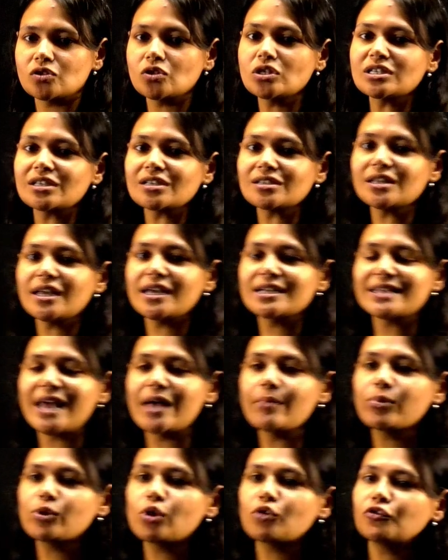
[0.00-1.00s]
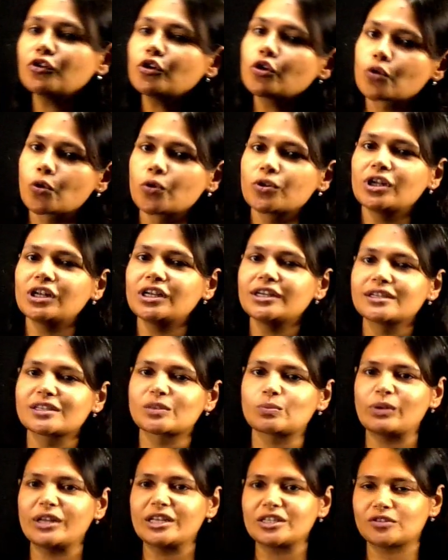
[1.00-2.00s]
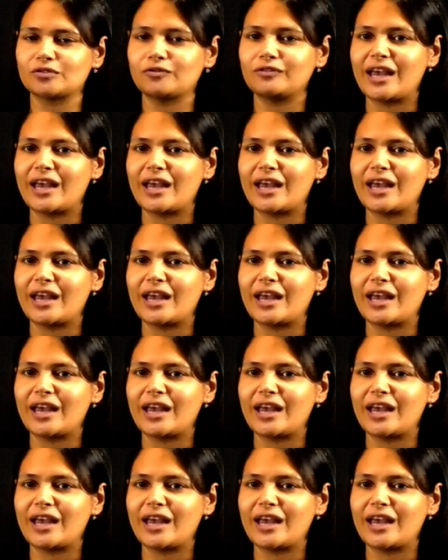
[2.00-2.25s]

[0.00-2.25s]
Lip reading: So this is the example of a coronally displaced